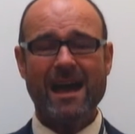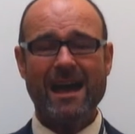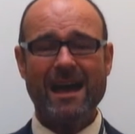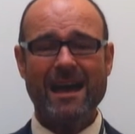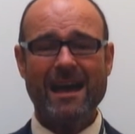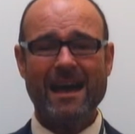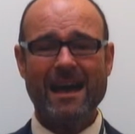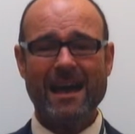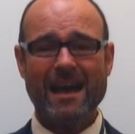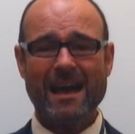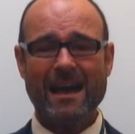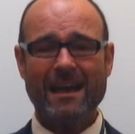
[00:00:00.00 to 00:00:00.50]

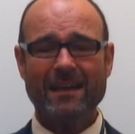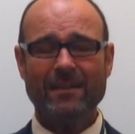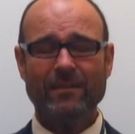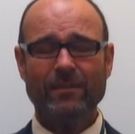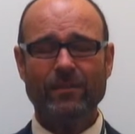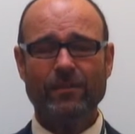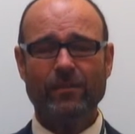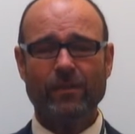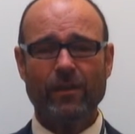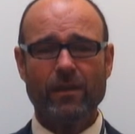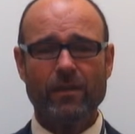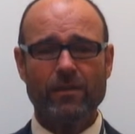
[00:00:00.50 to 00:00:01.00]

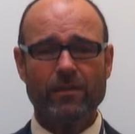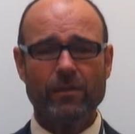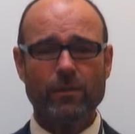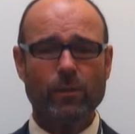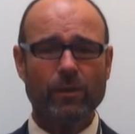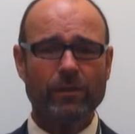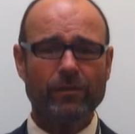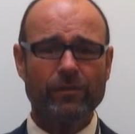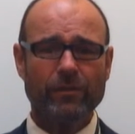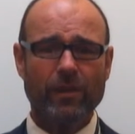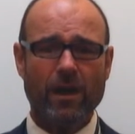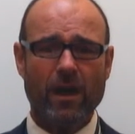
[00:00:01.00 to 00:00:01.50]
And there
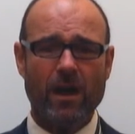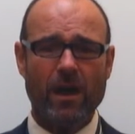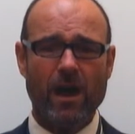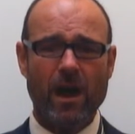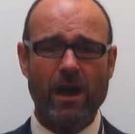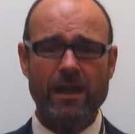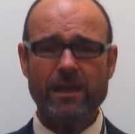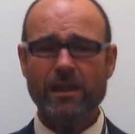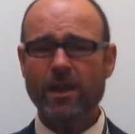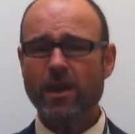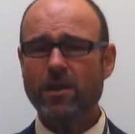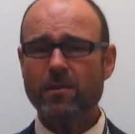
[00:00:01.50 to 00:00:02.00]
was
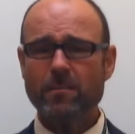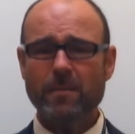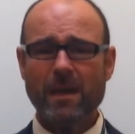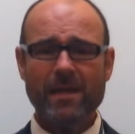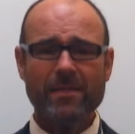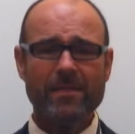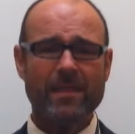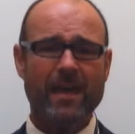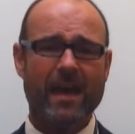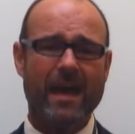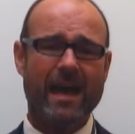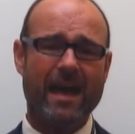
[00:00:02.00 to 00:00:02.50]
a young
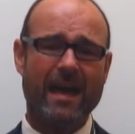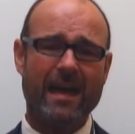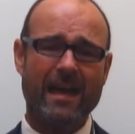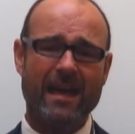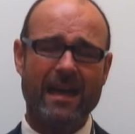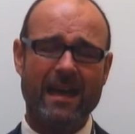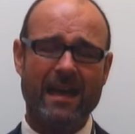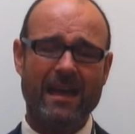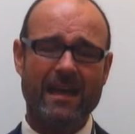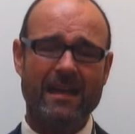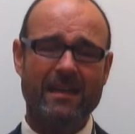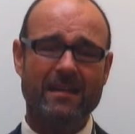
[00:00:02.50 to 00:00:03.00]
man there
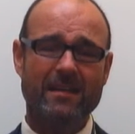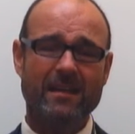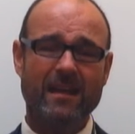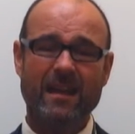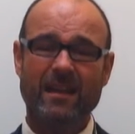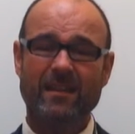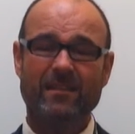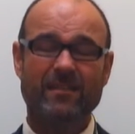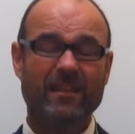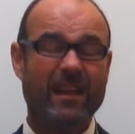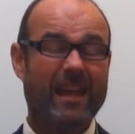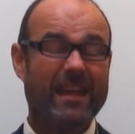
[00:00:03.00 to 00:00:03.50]
in
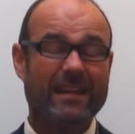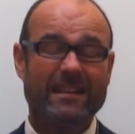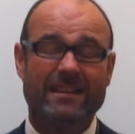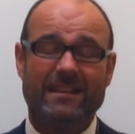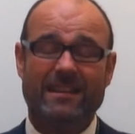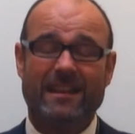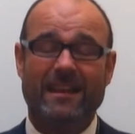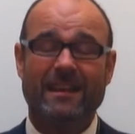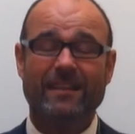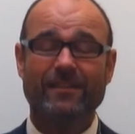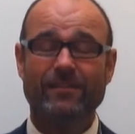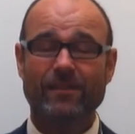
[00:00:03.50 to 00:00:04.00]
his late
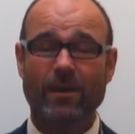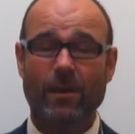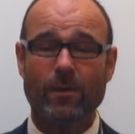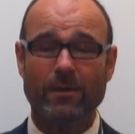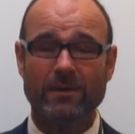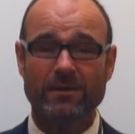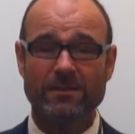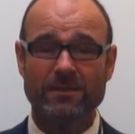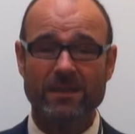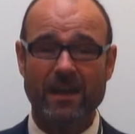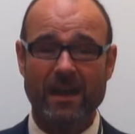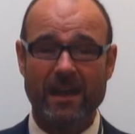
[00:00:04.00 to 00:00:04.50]
teens, I
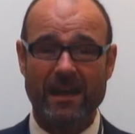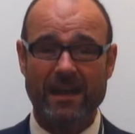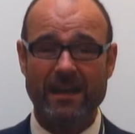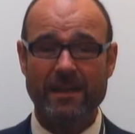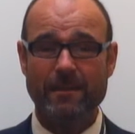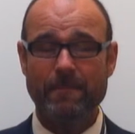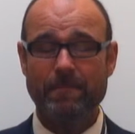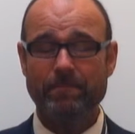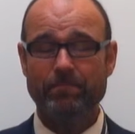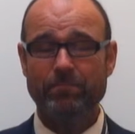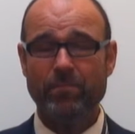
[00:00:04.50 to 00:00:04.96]
would say.